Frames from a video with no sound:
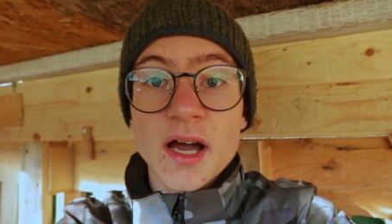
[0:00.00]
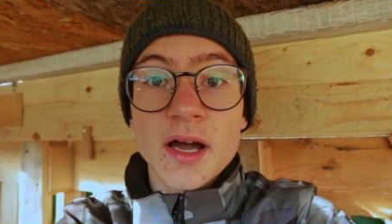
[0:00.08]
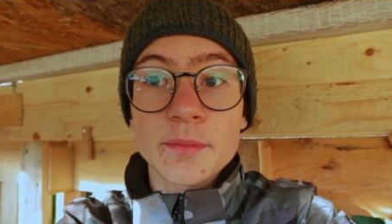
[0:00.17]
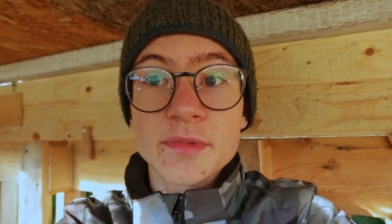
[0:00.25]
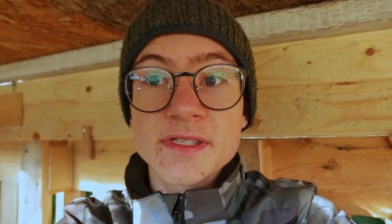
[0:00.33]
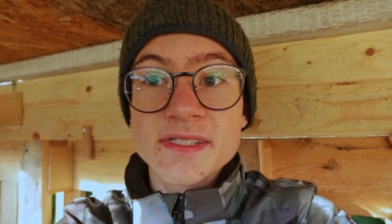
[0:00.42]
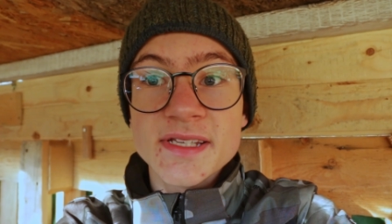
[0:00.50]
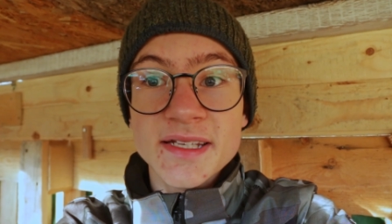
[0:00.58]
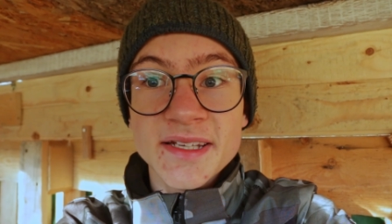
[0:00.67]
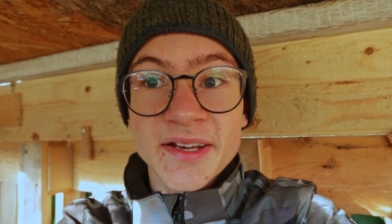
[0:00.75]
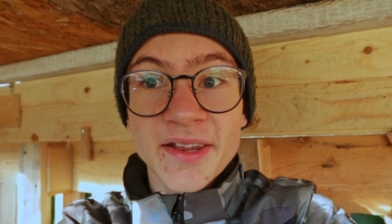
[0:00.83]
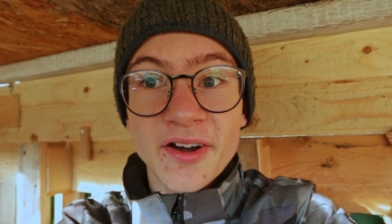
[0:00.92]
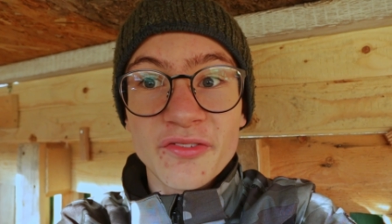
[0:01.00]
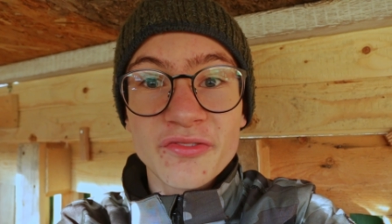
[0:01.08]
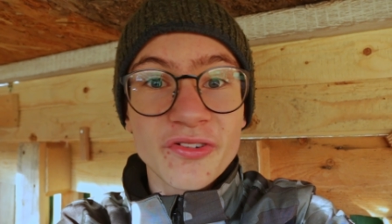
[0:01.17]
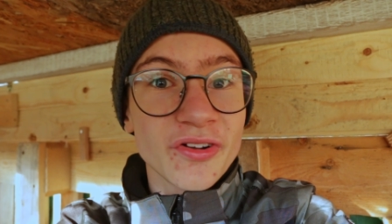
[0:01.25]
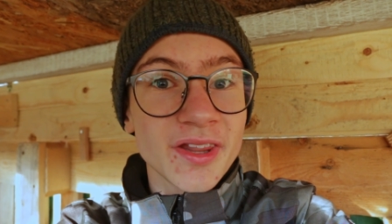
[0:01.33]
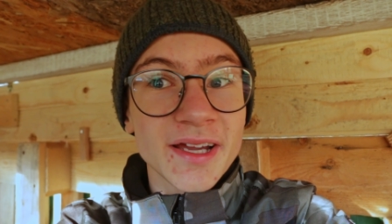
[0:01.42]
I'm sitting now
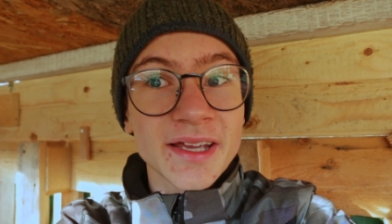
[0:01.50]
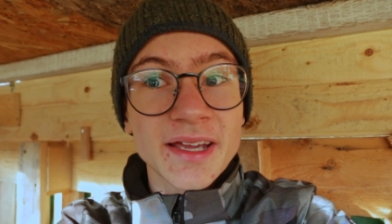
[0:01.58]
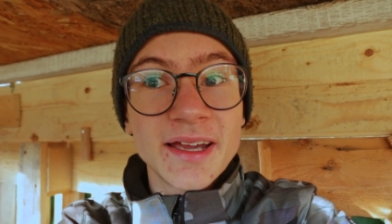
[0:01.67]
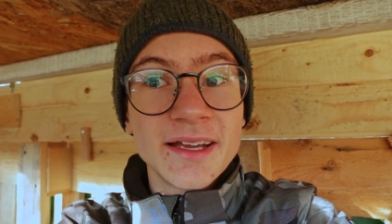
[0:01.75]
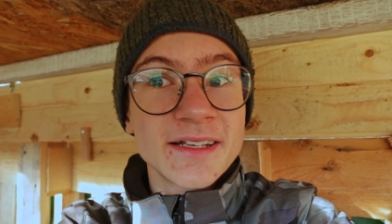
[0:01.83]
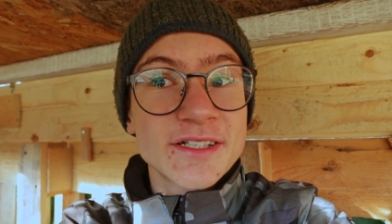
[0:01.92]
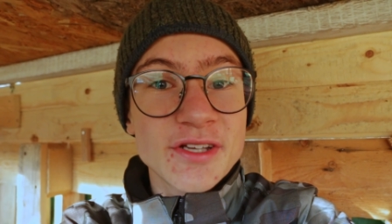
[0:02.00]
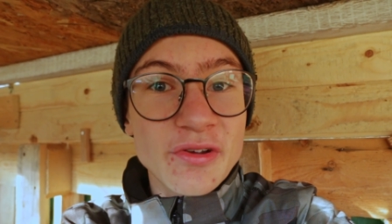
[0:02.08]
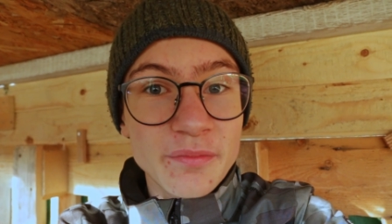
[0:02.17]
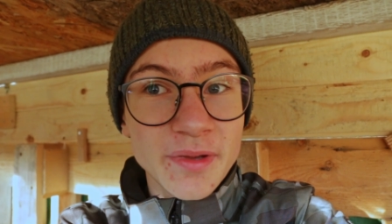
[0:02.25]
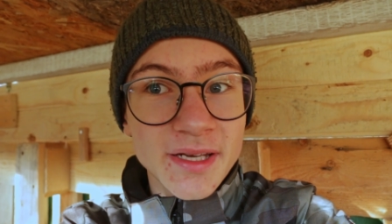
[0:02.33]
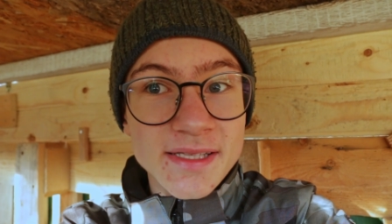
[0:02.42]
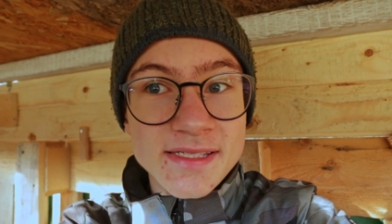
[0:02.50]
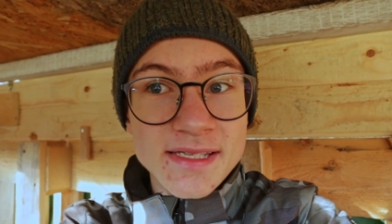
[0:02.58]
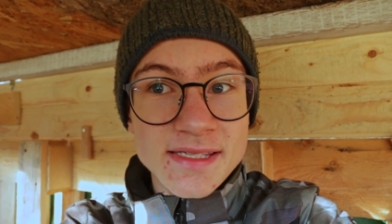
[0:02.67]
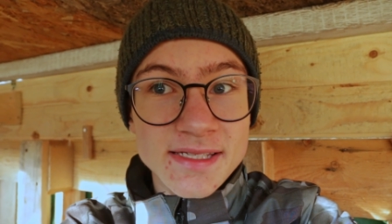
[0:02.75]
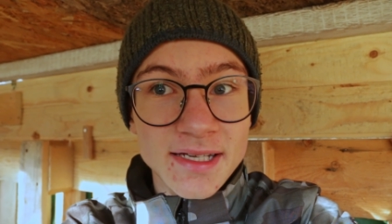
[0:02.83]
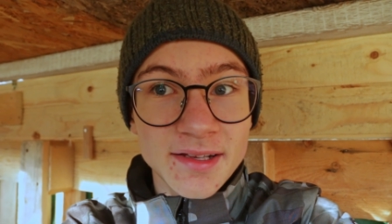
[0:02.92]
for like 2 minutes
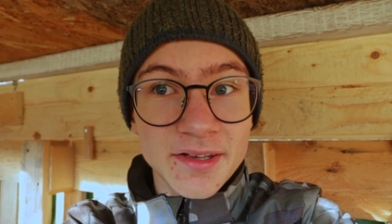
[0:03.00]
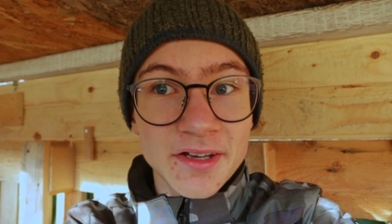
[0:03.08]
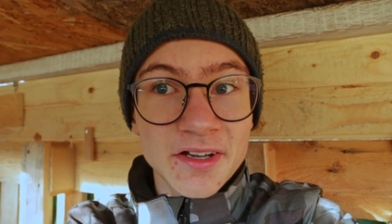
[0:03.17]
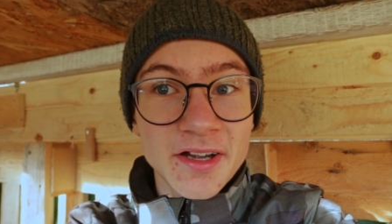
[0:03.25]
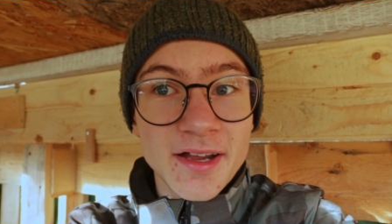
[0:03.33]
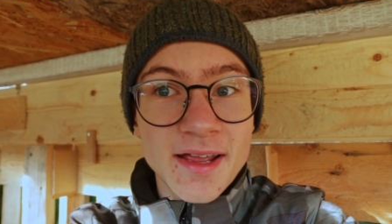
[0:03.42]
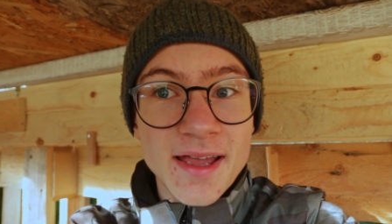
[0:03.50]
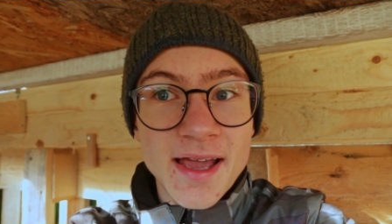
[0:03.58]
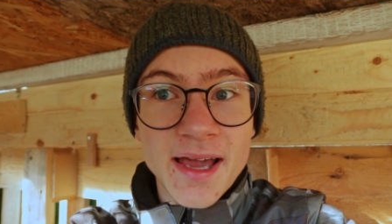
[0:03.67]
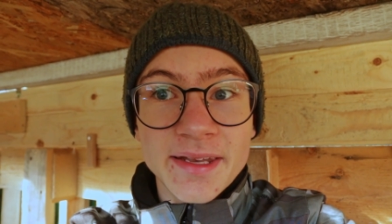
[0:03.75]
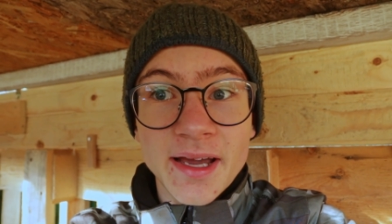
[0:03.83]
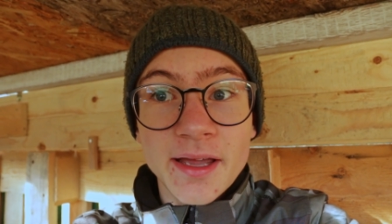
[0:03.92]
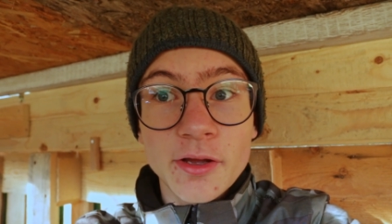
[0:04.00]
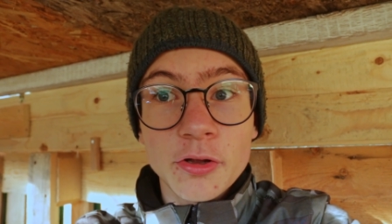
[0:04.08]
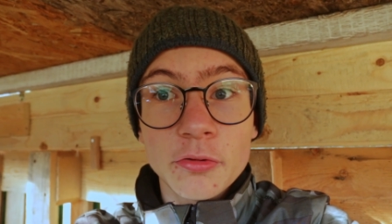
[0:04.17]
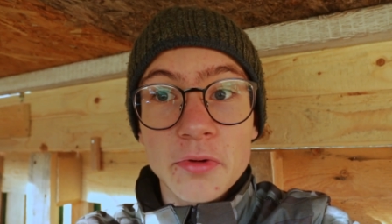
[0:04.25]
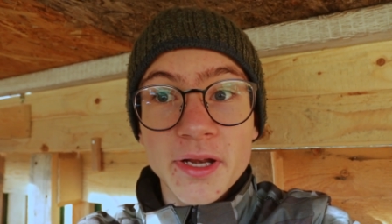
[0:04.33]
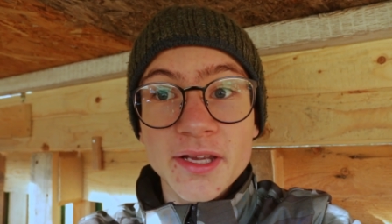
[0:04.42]
inside here, and I
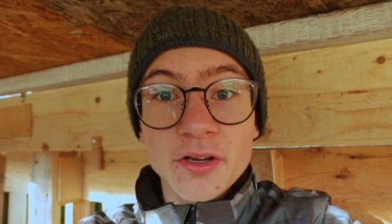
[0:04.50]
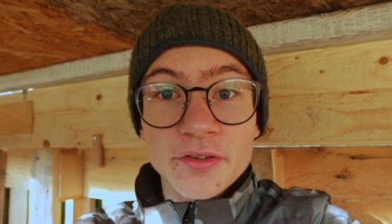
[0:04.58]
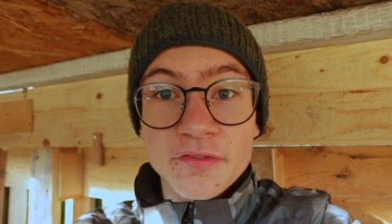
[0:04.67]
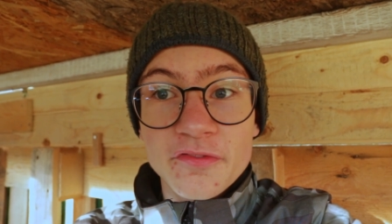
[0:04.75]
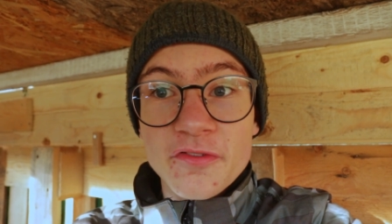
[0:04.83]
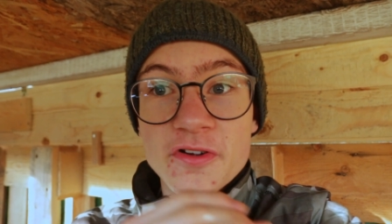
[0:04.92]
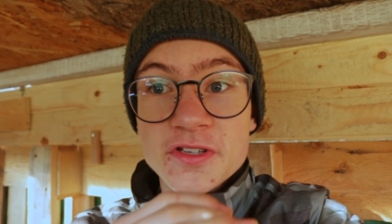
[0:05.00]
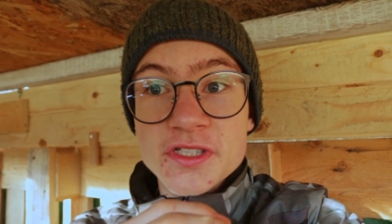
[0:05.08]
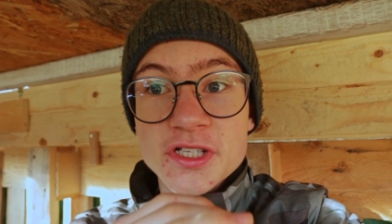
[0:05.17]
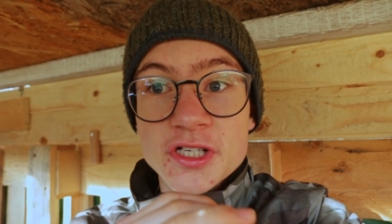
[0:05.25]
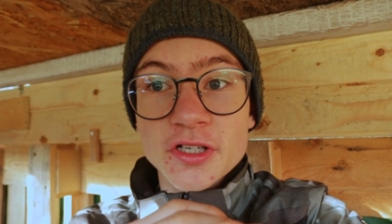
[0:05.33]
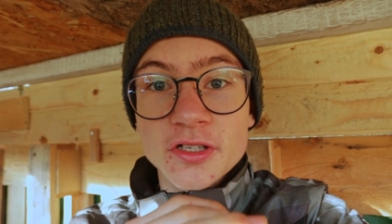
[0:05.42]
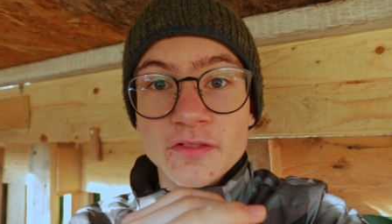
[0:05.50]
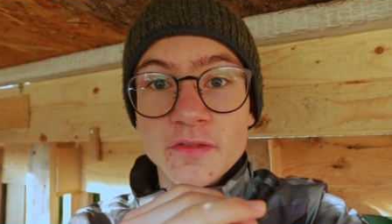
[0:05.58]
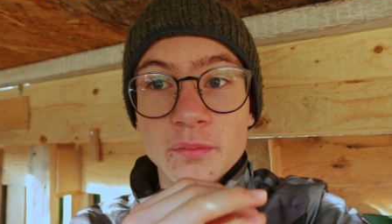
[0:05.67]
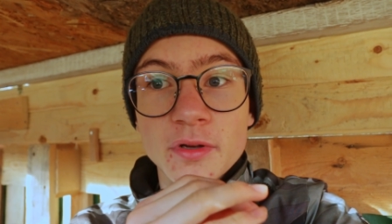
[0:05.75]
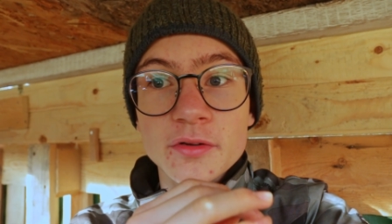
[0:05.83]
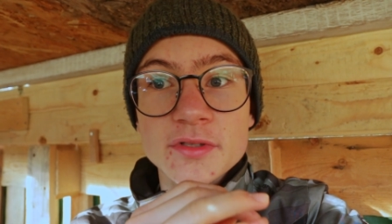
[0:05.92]
already got the first shot of
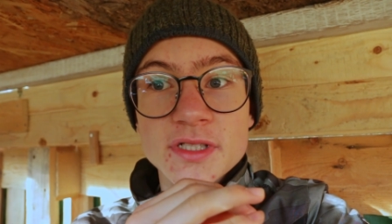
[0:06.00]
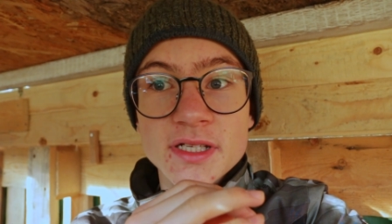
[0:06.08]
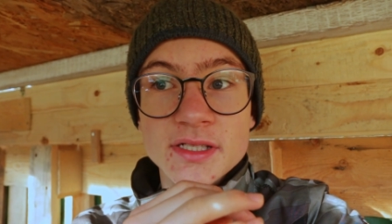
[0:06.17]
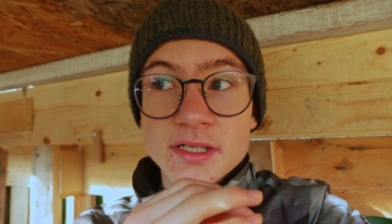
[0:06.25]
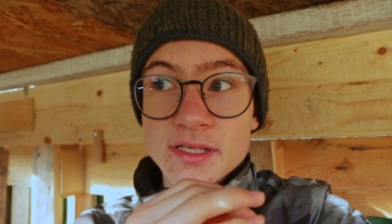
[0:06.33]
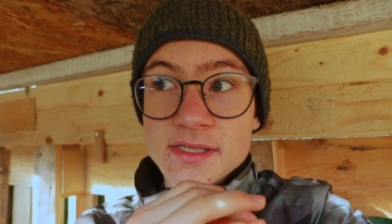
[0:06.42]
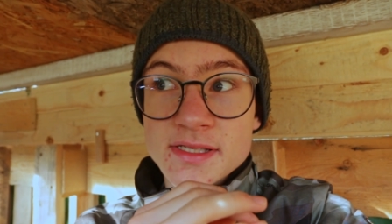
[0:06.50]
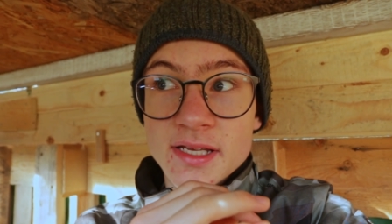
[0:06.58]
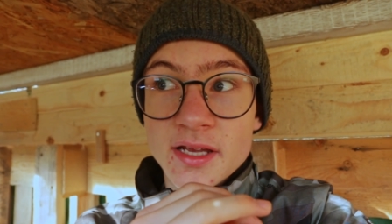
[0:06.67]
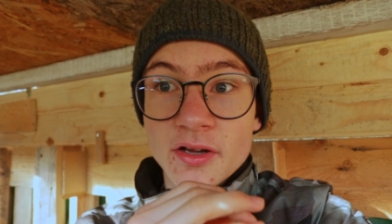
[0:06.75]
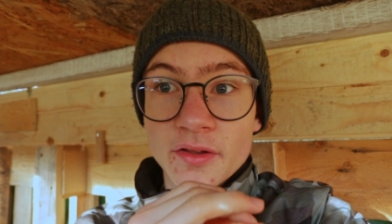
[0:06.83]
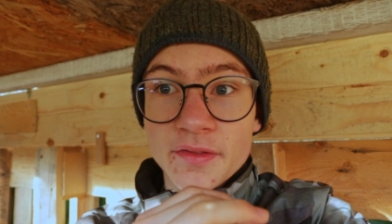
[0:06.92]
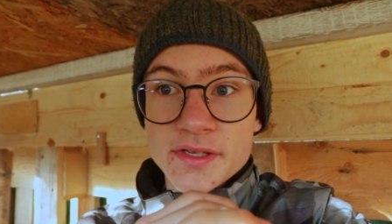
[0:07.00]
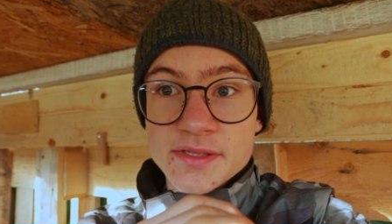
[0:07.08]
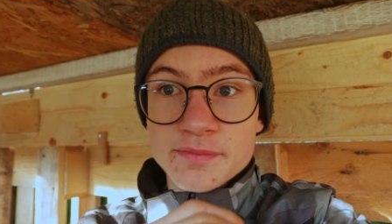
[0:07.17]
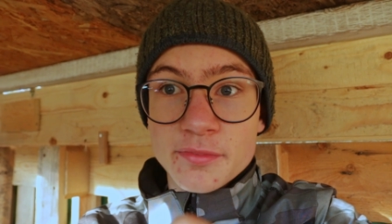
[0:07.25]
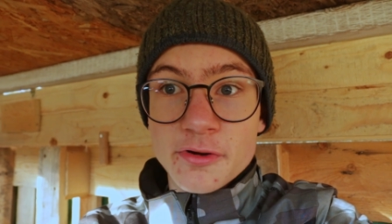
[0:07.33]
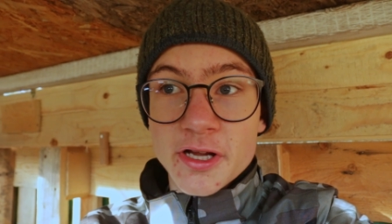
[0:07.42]
blue tit sitting on
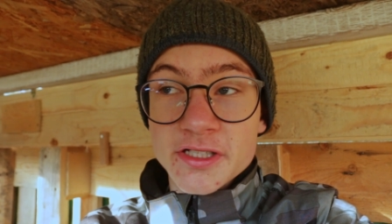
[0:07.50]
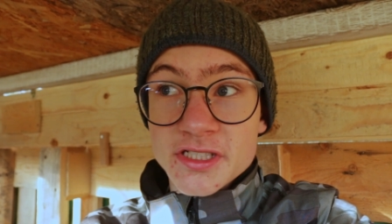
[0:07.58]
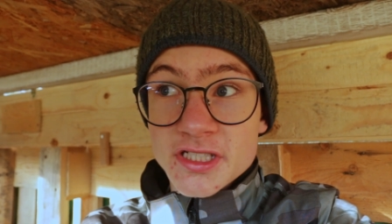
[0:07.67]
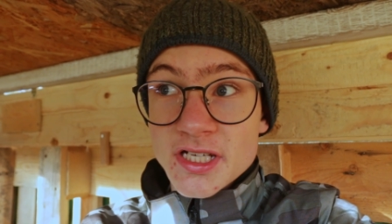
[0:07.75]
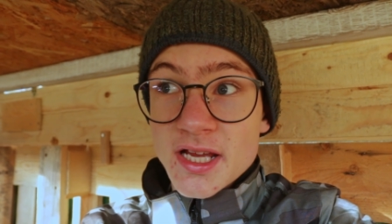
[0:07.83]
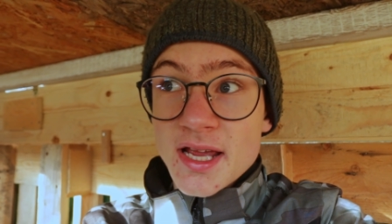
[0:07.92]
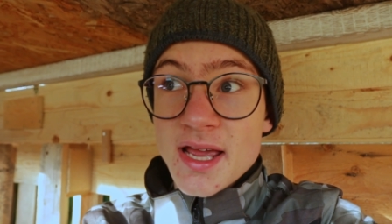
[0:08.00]
this branch,